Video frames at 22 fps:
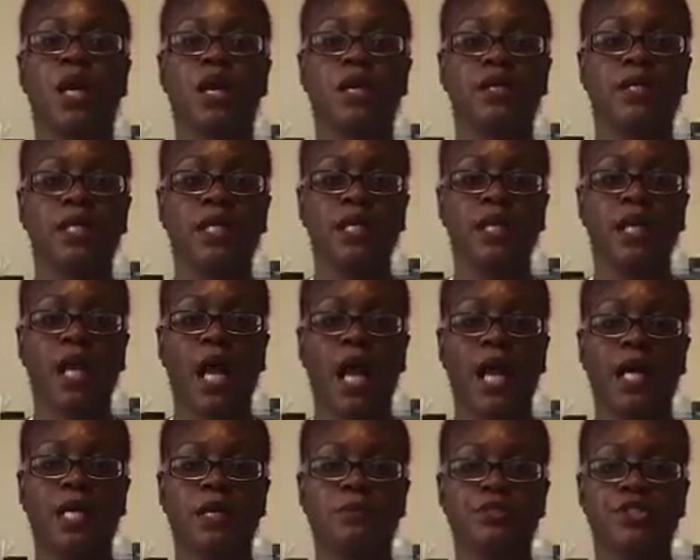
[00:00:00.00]
Again,
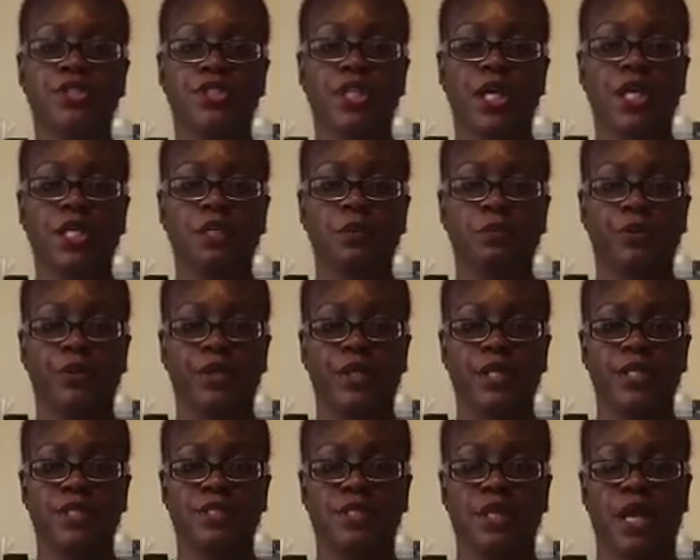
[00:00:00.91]
I am Shelly
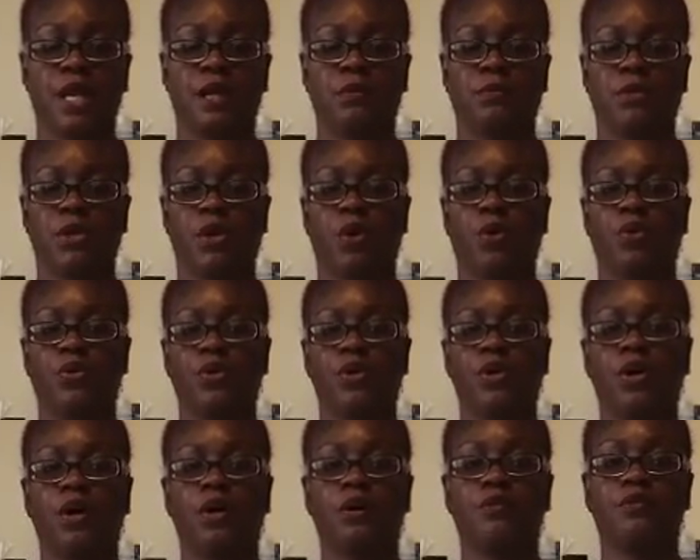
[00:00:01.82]
Moise. I am the
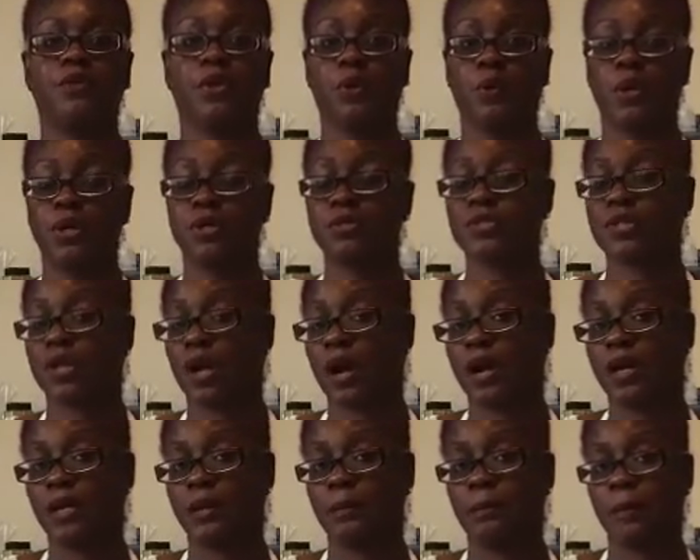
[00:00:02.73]
owner of Noelle's
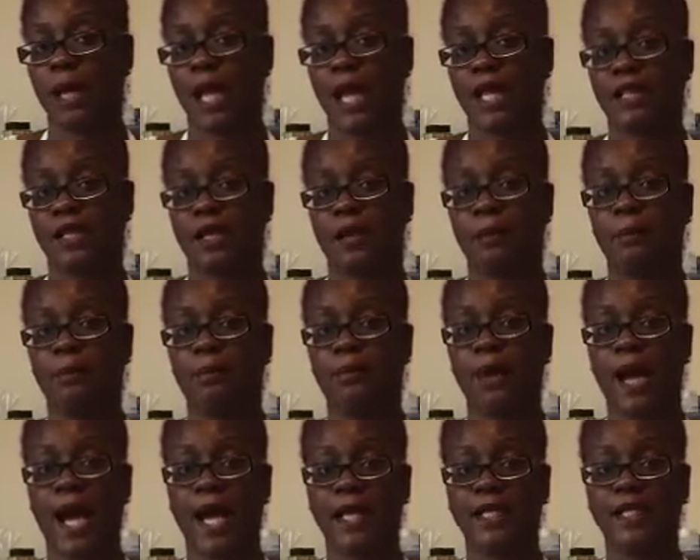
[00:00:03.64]
Garden, Bath and
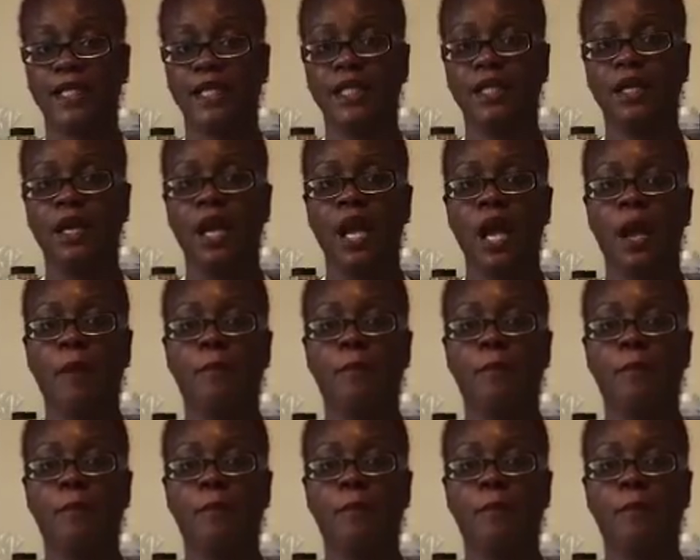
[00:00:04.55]
Body.